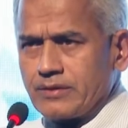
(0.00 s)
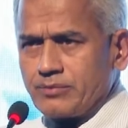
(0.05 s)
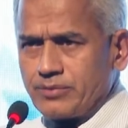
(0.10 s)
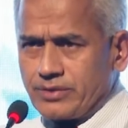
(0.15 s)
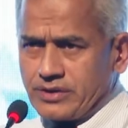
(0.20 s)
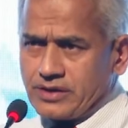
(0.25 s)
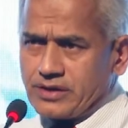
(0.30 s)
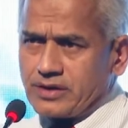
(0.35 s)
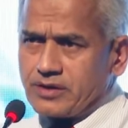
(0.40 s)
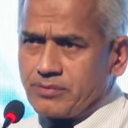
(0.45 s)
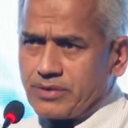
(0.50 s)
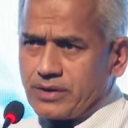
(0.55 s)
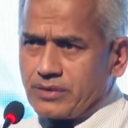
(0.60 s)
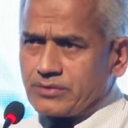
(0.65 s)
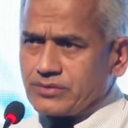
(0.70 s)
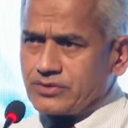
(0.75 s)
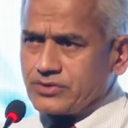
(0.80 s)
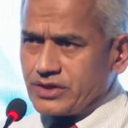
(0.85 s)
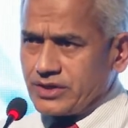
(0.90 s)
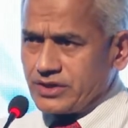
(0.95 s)
bringing
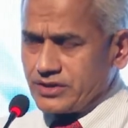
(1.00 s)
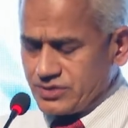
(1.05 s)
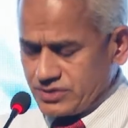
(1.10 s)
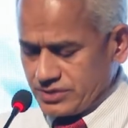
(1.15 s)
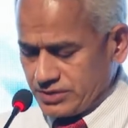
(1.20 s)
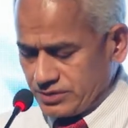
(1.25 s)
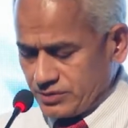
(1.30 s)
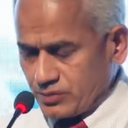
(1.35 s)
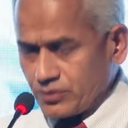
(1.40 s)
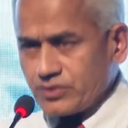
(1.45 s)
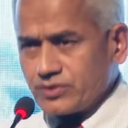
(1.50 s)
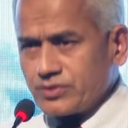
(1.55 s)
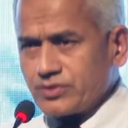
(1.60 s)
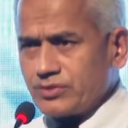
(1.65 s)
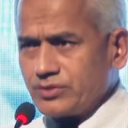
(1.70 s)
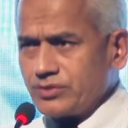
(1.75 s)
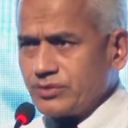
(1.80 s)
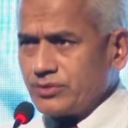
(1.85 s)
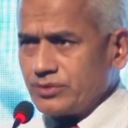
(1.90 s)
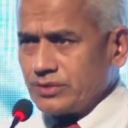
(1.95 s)
about change in what you
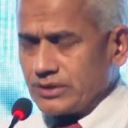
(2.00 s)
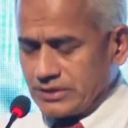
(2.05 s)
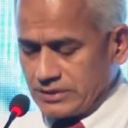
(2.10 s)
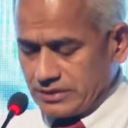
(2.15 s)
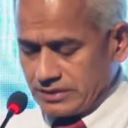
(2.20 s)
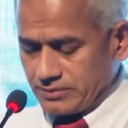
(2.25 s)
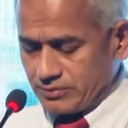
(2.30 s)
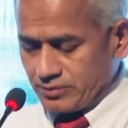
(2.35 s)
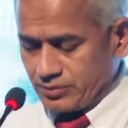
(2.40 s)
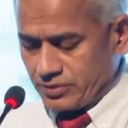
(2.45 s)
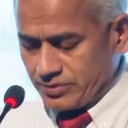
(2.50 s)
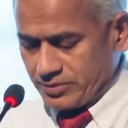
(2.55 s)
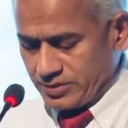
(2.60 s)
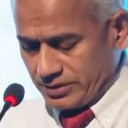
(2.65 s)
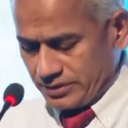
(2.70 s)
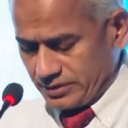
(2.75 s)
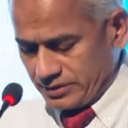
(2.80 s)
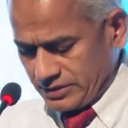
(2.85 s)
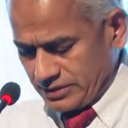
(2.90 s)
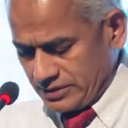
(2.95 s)
do and
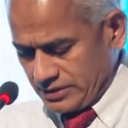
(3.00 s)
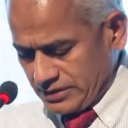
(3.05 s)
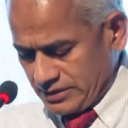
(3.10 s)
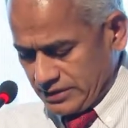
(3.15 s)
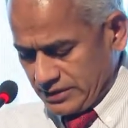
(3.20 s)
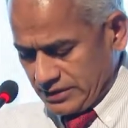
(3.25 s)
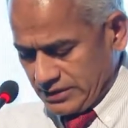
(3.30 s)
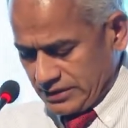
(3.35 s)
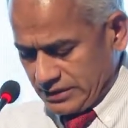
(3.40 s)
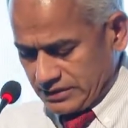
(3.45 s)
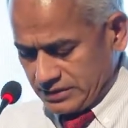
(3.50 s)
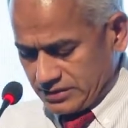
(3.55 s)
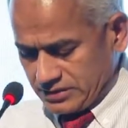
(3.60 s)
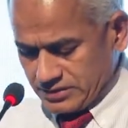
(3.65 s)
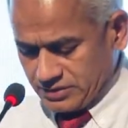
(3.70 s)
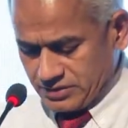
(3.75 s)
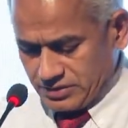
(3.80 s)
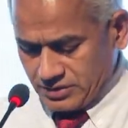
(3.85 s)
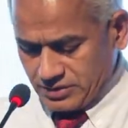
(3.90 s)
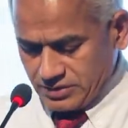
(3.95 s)
improving and
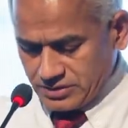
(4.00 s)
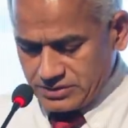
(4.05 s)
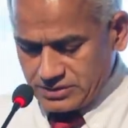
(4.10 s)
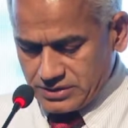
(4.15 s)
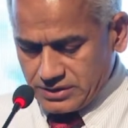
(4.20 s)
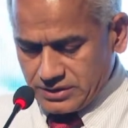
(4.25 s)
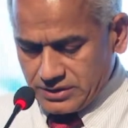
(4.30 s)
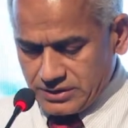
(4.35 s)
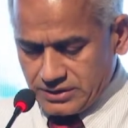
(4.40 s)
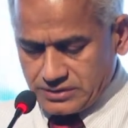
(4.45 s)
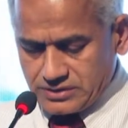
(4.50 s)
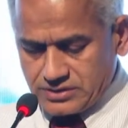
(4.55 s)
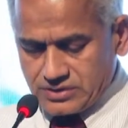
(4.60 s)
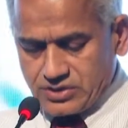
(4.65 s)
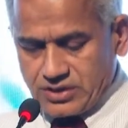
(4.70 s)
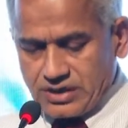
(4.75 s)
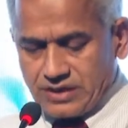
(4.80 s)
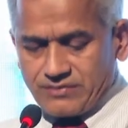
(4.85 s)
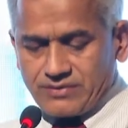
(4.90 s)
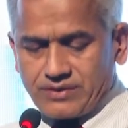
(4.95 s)
continuously
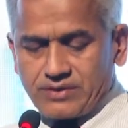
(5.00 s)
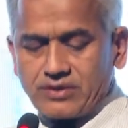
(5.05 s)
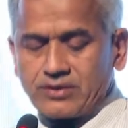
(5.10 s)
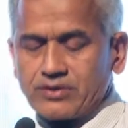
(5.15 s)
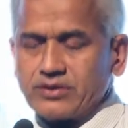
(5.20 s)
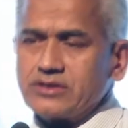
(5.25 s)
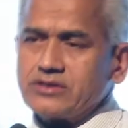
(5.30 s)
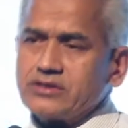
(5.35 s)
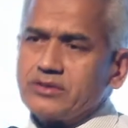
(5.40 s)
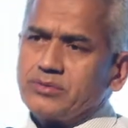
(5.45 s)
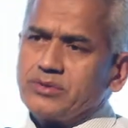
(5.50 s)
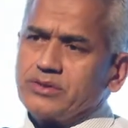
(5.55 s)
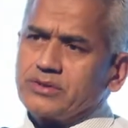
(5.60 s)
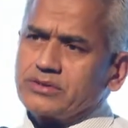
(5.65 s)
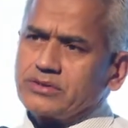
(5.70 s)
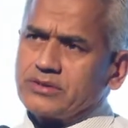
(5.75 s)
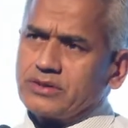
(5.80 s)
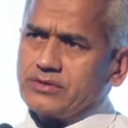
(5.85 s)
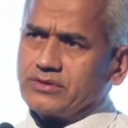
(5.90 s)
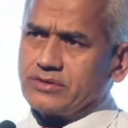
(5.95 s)
striving on achieving
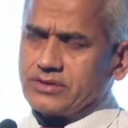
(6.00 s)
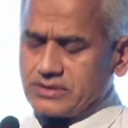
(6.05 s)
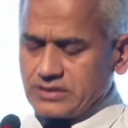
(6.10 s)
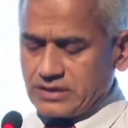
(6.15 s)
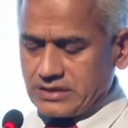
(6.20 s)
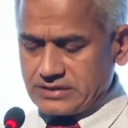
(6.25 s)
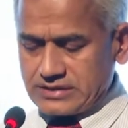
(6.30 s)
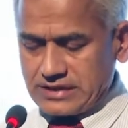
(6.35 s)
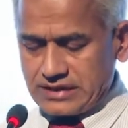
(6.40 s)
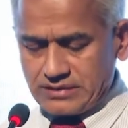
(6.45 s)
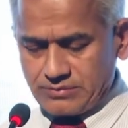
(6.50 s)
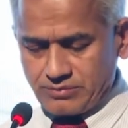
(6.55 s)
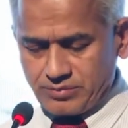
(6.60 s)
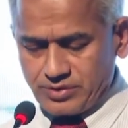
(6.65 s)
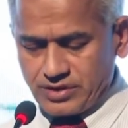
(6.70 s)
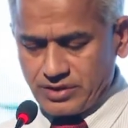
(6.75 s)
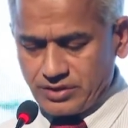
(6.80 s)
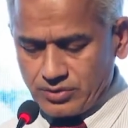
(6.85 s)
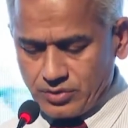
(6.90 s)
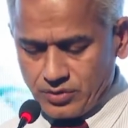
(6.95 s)
certain results and
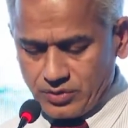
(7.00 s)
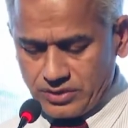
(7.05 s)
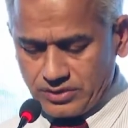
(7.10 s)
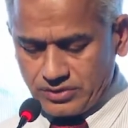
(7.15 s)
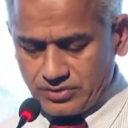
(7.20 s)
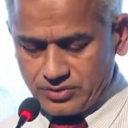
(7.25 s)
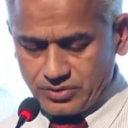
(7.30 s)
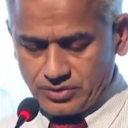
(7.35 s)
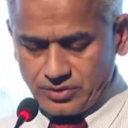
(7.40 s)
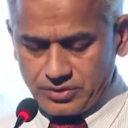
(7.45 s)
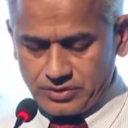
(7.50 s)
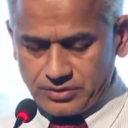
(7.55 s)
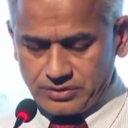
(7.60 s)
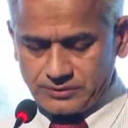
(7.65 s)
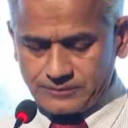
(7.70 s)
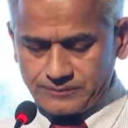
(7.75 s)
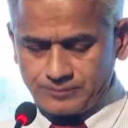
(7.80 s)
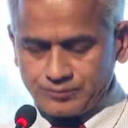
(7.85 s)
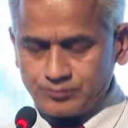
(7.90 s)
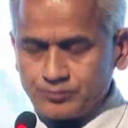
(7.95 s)
being loyal to
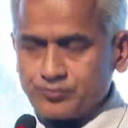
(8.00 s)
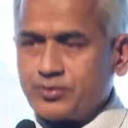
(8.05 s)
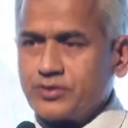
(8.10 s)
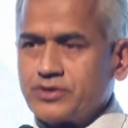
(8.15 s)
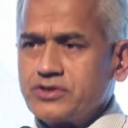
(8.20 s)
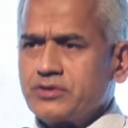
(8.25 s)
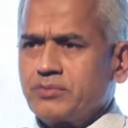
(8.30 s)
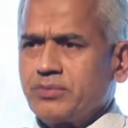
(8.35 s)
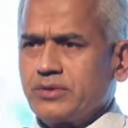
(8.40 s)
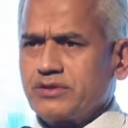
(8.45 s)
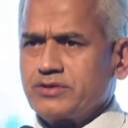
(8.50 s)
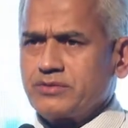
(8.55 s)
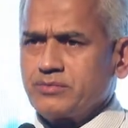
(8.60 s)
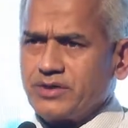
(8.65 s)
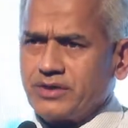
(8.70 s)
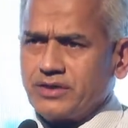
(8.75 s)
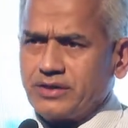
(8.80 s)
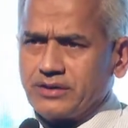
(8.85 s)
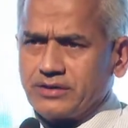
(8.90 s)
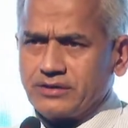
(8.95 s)
your principles,
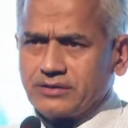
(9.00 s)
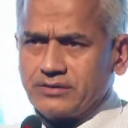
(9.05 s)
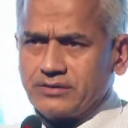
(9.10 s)
meaning